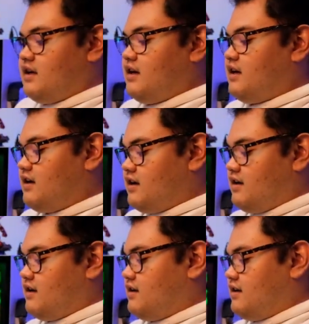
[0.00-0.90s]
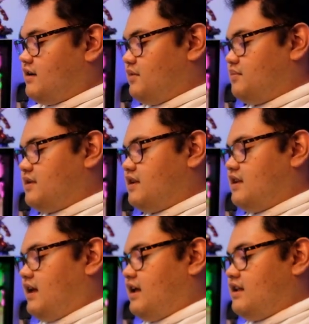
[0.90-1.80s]

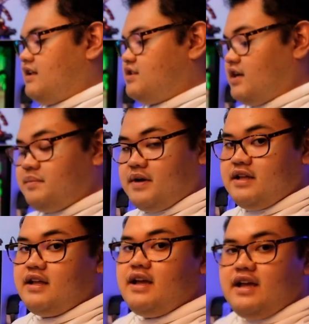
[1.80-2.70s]
gimbal and a tripod.